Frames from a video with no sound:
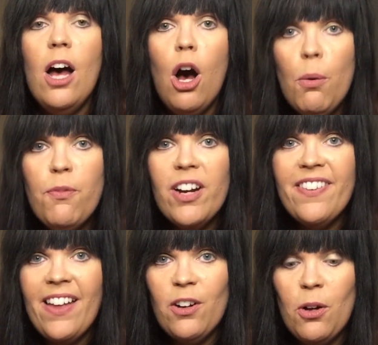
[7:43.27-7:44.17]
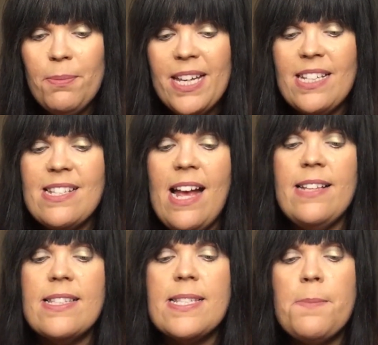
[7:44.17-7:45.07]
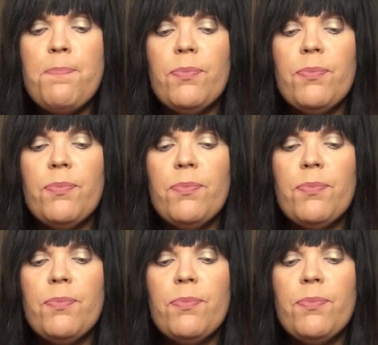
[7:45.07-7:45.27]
Hopefully that all makes sense.